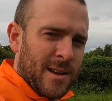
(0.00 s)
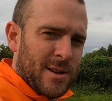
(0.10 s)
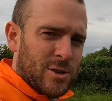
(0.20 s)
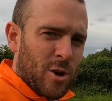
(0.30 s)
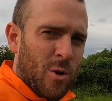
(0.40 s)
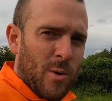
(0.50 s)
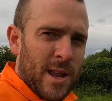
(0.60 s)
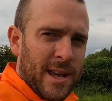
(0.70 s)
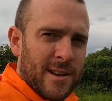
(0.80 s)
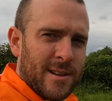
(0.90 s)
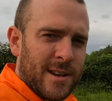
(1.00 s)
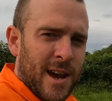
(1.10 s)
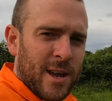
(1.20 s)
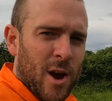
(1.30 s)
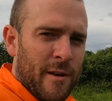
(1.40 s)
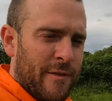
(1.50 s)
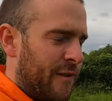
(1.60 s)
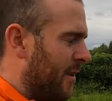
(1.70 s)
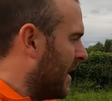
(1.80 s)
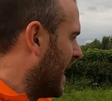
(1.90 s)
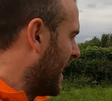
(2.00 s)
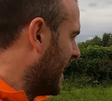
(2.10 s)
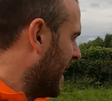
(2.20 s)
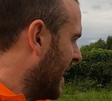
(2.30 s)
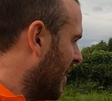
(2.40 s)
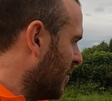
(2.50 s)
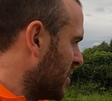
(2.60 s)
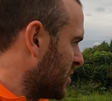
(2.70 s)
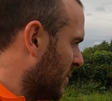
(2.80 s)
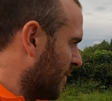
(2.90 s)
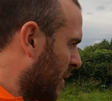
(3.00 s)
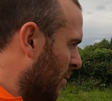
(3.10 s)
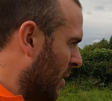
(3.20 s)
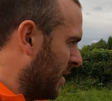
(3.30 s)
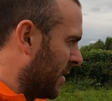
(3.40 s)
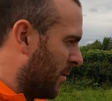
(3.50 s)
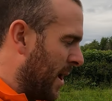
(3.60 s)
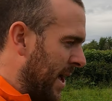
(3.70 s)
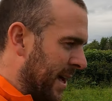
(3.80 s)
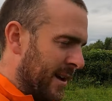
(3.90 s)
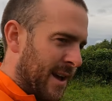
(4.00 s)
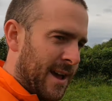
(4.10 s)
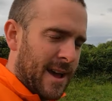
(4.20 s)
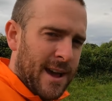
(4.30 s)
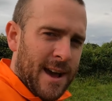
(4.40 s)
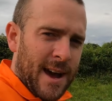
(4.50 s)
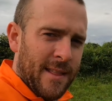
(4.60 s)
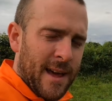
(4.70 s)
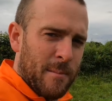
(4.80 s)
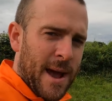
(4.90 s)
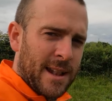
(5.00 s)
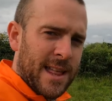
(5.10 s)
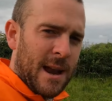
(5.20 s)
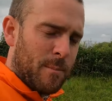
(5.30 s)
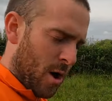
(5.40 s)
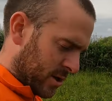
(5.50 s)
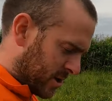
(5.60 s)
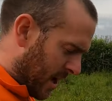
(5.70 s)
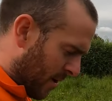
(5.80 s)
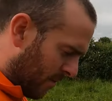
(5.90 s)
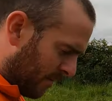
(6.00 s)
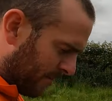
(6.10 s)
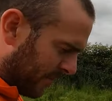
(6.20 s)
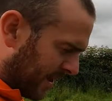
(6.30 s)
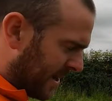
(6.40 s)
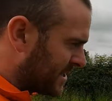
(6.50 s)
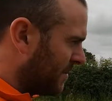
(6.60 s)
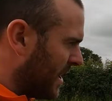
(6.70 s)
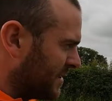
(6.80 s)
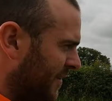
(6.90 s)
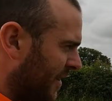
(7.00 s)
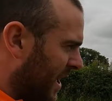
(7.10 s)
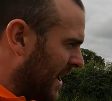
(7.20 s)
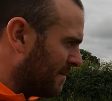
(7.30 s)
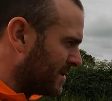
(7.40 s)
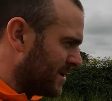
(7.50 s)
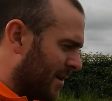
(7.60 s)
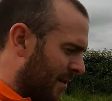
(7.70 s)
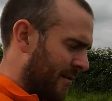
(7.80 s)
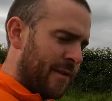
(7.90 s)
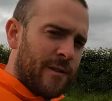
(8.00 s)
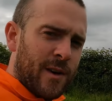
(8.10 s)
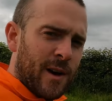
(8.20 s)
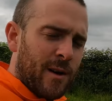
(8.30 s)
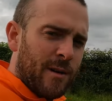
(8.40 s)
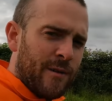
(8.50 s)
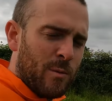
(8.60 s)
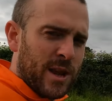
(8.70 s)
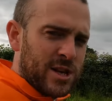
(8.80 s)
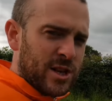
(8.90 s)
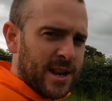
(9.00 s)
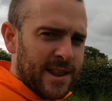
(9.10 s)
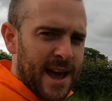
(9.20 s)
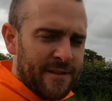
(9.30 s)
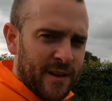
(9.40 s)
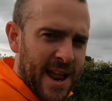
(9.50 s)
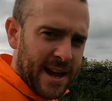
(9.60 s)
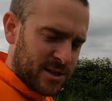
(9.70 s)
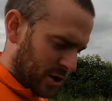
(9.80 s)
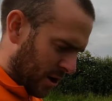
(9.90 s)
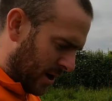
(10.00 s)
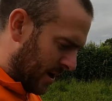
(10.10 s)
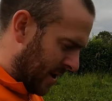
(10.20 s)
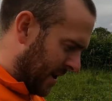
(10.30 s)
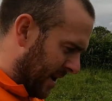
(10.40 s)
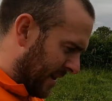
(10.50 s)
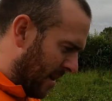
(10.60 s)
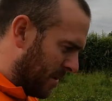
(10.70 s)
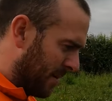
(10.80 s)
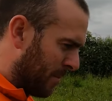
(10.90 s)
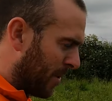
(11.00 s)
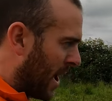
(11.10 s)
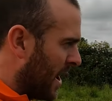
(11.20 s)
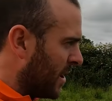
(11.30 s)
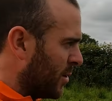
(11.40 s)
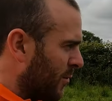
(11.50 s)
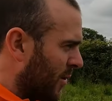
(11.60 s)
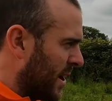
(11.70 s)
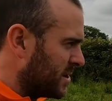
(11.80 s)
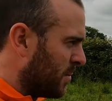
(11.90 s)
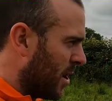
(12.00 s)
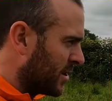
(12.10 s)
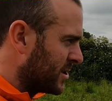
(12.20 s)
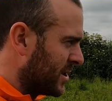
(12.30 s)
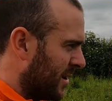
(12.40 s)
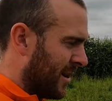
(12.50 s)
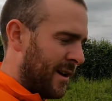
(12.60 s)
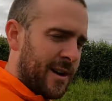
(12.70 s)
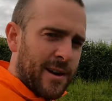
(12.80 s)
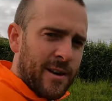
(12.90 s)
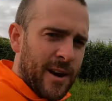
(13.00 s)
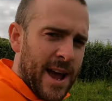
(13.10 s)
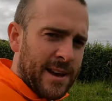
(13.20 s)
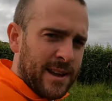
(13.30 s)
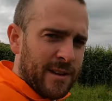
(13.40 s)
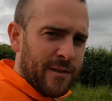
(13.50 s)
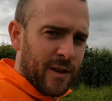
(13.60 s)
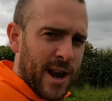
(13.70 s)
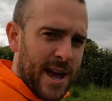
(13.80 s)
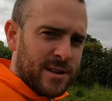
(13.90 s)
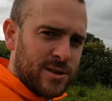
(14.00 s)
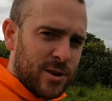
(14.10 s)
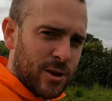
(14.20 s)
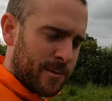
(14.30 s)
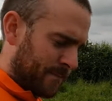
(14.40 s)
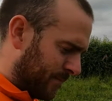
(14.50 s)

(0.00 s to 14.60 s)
slowly die off, and or just wither away, and then melt that box down, get some nice frames of foundation in there for next year. That'll be a brand new fresh box, ready for next year.